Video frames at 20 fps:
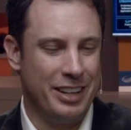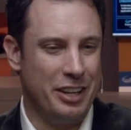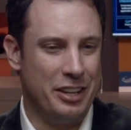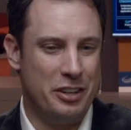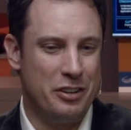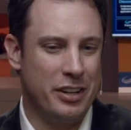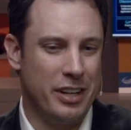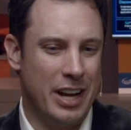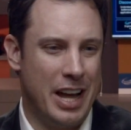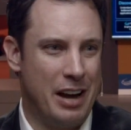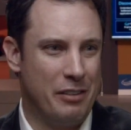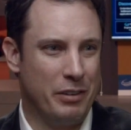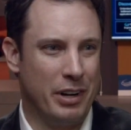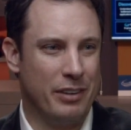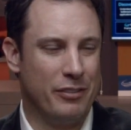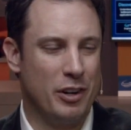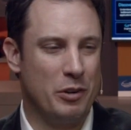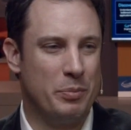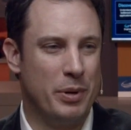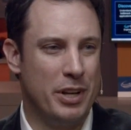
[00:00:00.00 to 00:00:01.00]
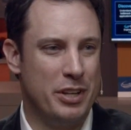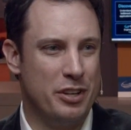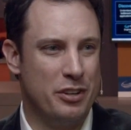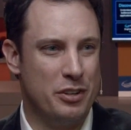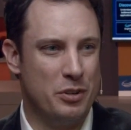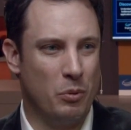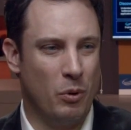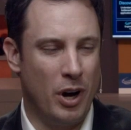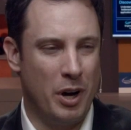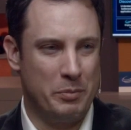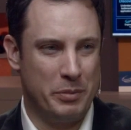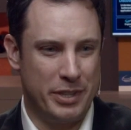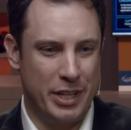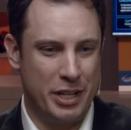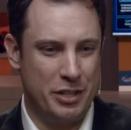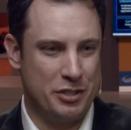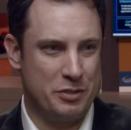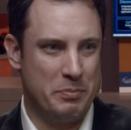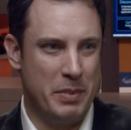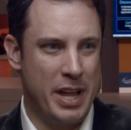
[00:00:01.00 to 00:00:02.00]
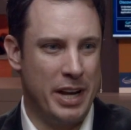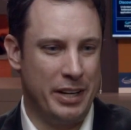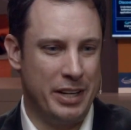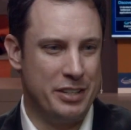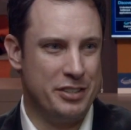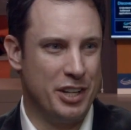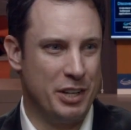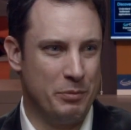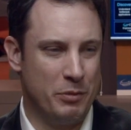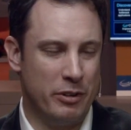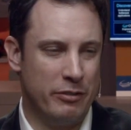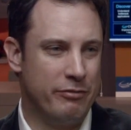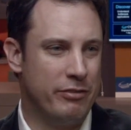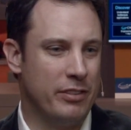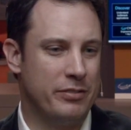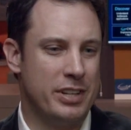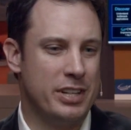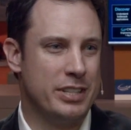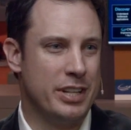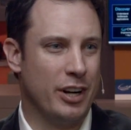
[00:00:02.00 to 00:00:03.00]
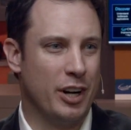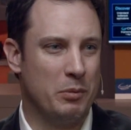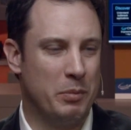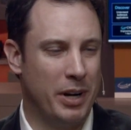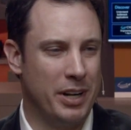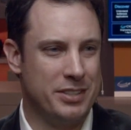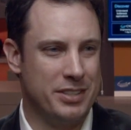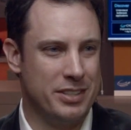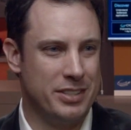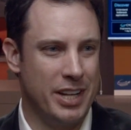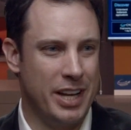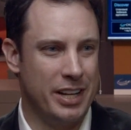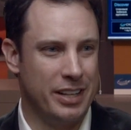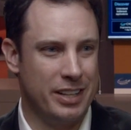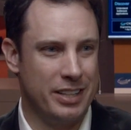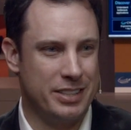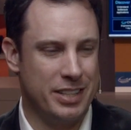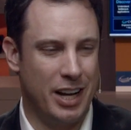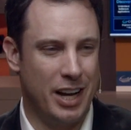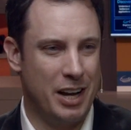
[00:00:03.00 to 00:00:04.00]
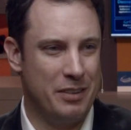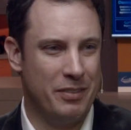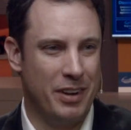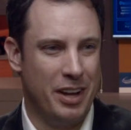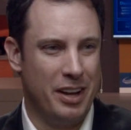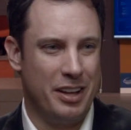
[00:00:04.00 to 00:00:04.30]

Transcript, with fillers: You can have whatever opinion you want, but they just made it easy to move 50 terabytes of data at a time.